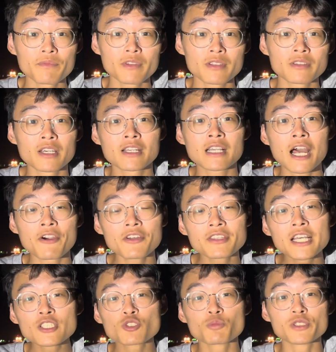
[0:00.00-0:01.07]
the current
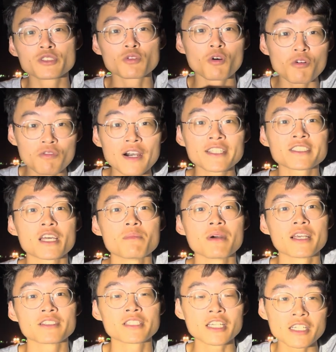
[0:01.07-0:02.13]
tends to be so fast that
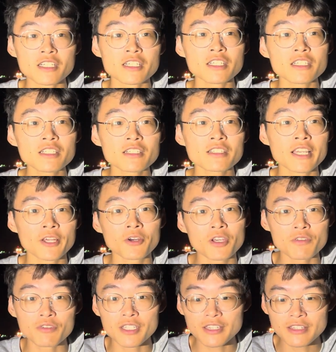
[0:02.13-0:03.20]
my sinker cannot
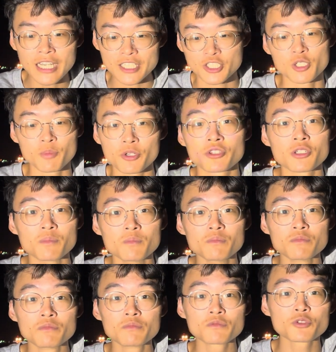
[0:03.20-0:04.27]
even touch the bottom,
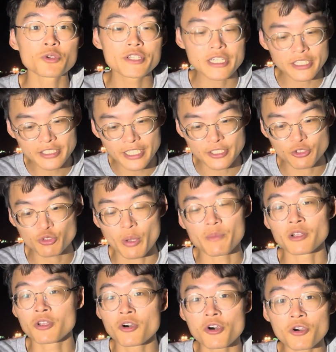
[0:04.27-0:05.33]
so it just gets swept
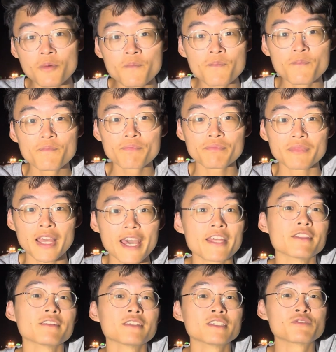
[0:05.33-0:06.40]
along
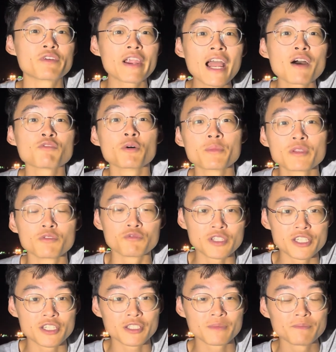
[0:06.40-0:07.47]
and it's very hard for me to
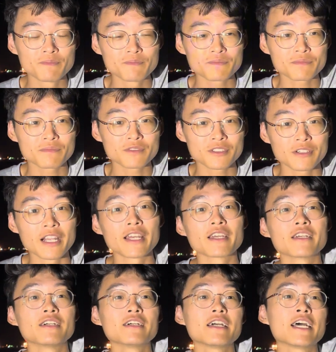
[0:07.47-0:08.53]
fish. Right,
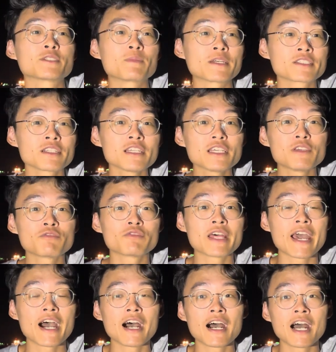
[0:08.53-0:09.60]
especially if
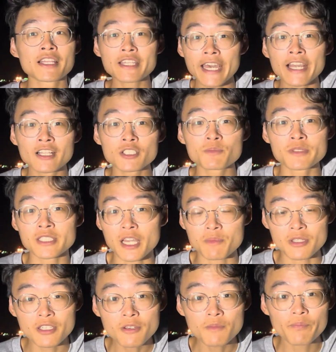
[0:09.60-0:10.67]
there are other anglers beside
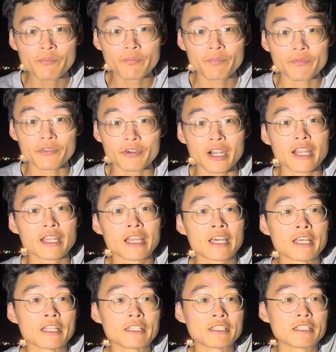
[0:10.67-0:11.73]
me, right,
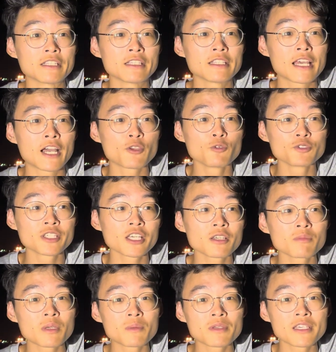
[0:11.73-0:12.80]
and they are
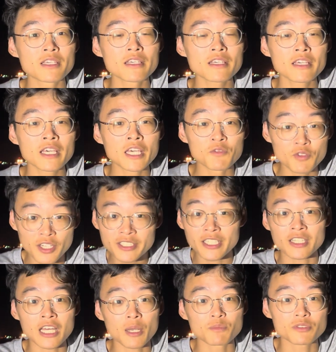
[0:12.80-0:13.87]
using maybe heavier
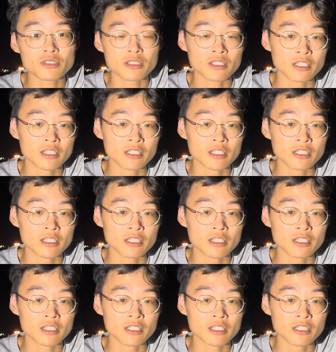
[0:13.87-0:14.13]
setups,